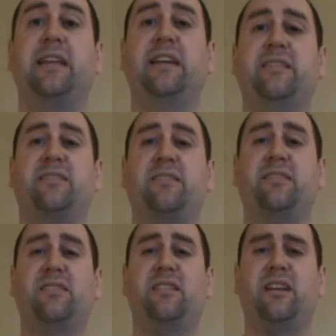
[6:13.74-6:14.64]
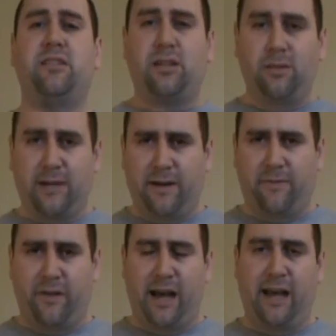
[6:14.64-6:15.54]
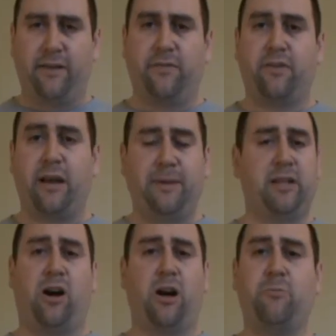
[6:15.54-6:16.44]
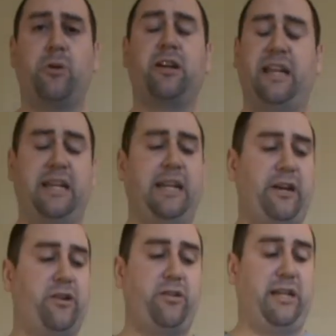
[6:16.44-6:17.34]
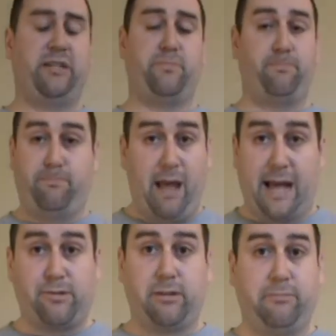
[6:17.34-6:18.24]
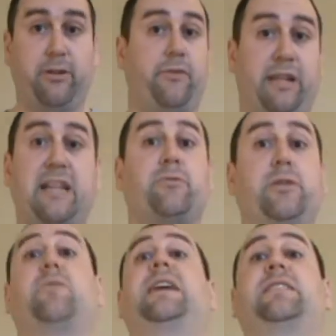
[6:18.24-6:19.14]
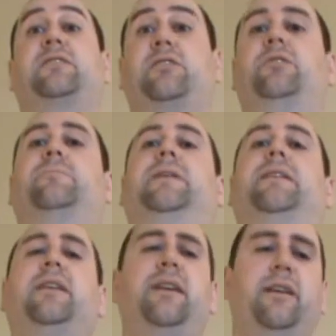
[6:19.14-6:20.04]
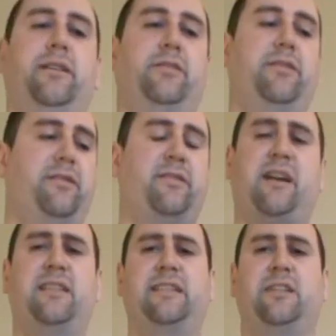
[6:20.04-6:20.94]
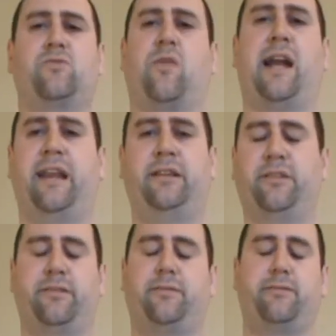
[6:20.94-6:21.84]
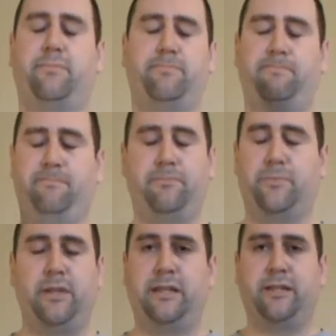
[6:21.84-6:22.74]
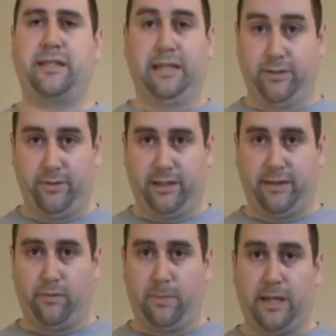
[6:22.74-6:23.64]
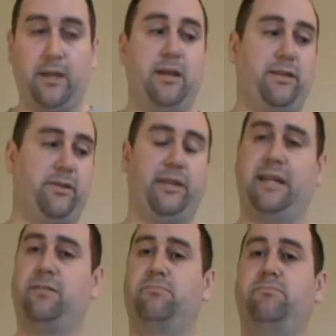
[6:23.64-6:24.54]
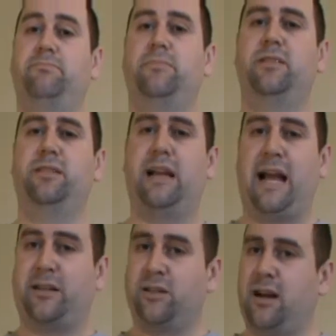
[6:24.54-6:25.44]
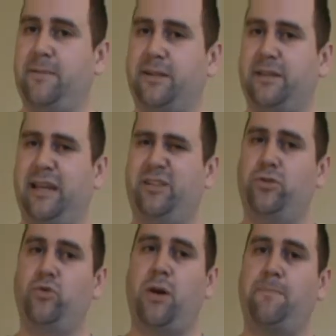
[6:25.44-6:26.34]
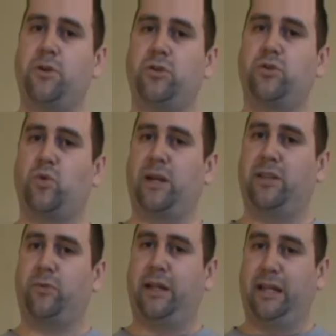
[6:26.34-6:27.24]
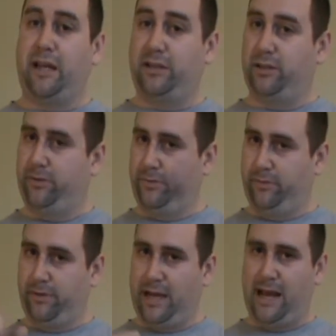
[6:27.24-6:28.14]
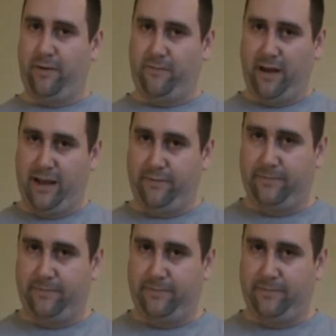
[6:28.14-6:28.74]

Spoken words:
gets a 2 out of 5. I mean, the artwork in here is absolutely beautiful. That's the reason why it gets a 2. But just Scott Liddell's writing it just didn't do anything for me. So in the end, Action Comics issue number 23, a 2 out of 5.